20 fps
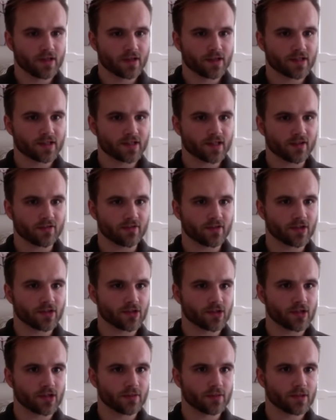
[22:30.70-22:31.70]
Set
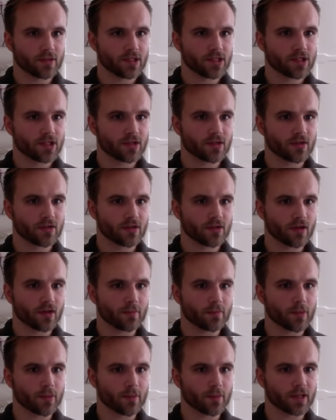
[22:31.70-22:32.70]
featured image. I'm
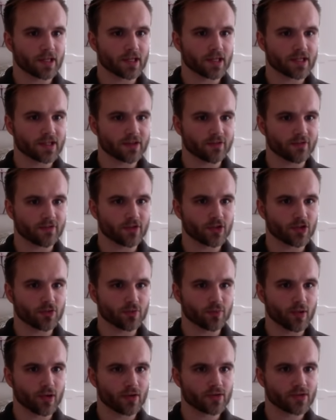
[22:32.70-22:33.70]
going to make this a featured
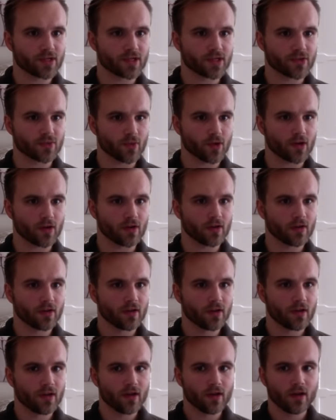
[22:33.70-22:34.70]
post as well.
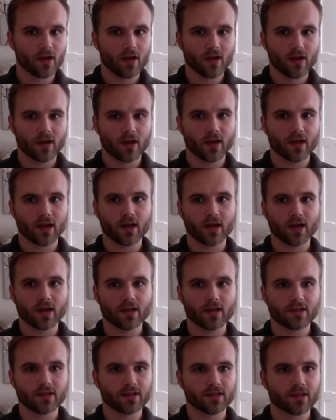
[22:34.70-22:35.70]

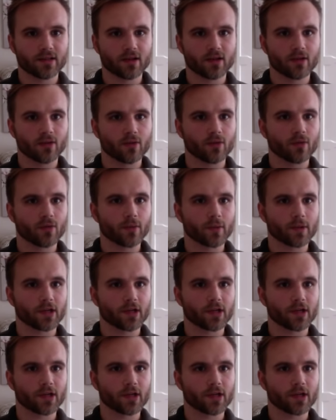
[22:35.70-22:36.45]
And what are we going to